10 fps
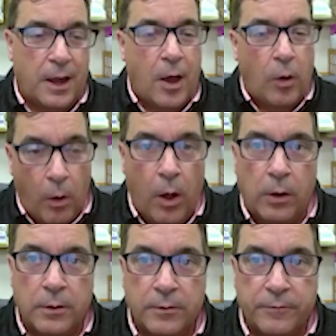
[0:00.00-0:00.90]

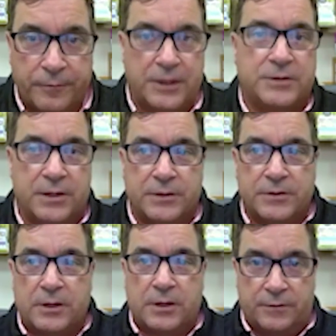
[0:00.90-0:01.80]
all
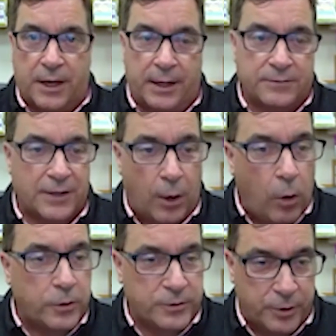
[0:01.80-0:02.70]
feces contains, now
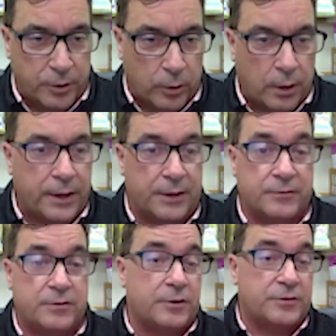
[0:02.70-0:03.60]
horse manure
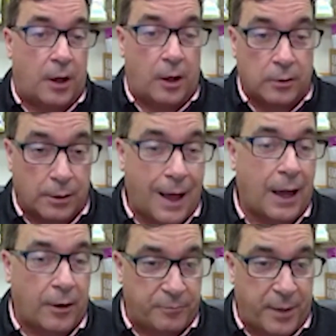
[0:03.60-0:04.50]
there's a
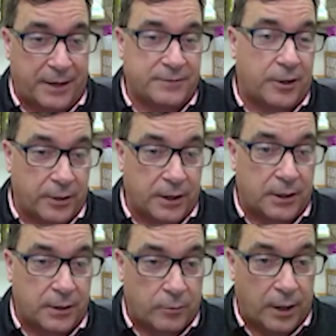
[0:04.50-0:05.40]
lot of bacteria
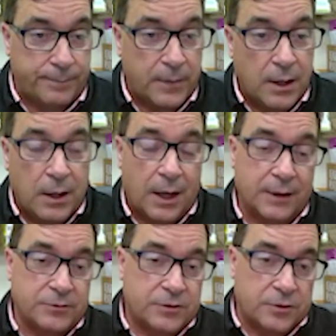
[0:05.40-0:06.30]
in it, right?
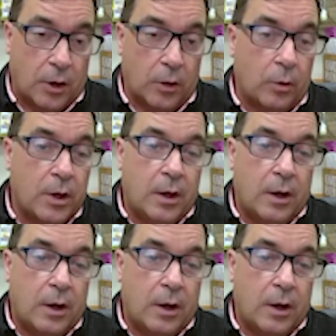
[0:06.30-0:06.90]
And so,